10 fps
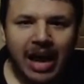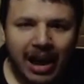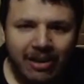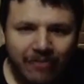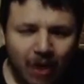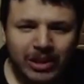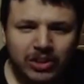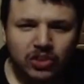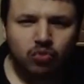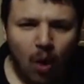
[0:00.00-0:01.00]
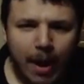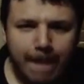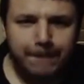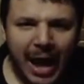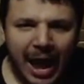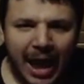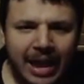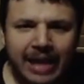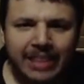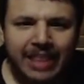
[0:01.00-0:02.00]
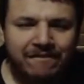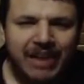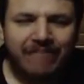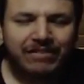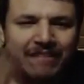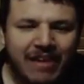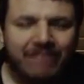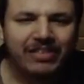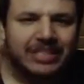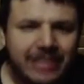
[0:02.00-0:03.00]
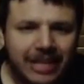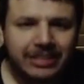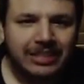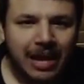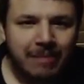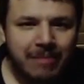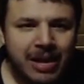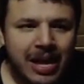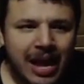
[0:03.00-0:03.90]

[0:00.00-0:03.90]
I have always sworn by the 50-50 system,